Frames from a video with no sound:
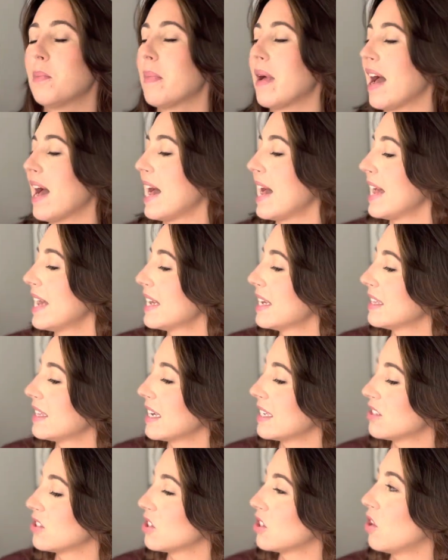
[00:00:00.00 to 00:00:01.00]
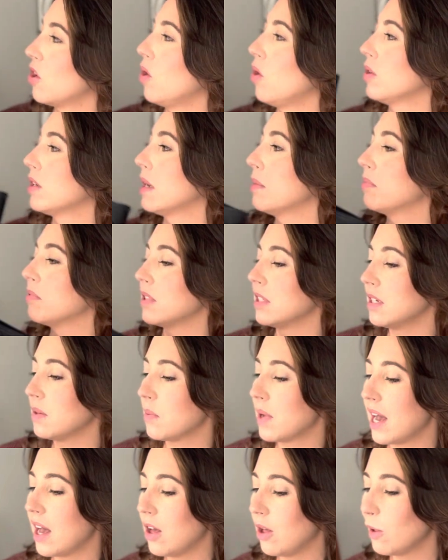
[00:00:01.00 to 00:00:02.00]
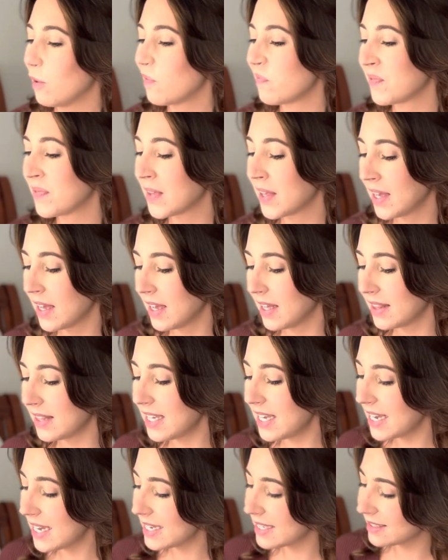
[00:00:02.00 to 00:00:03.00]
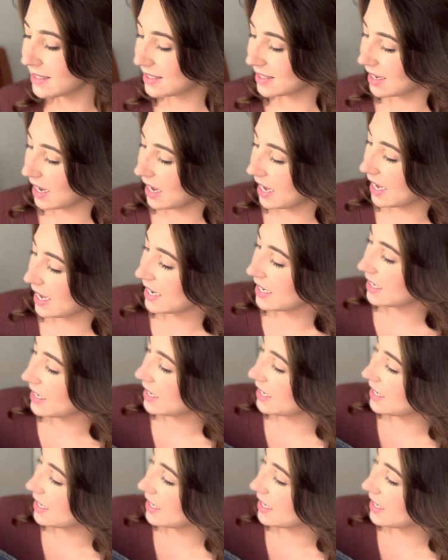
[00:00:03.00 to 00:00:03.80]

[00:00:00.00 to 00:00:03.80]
bag that's gonna hold up really well. The inside,